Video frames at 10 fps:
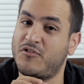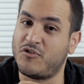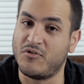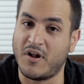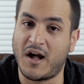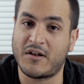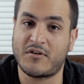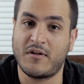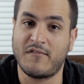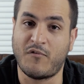Do
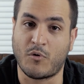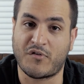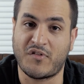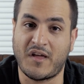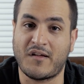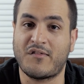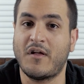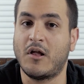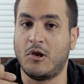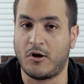not force things.
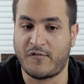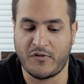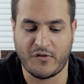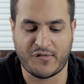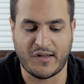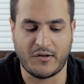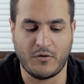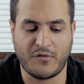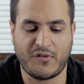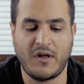Look for those
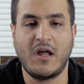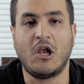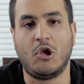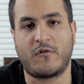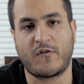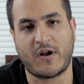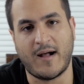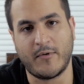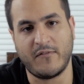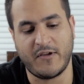signals. Look for
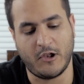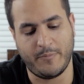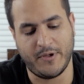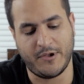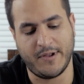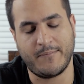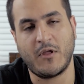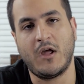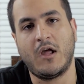common availability.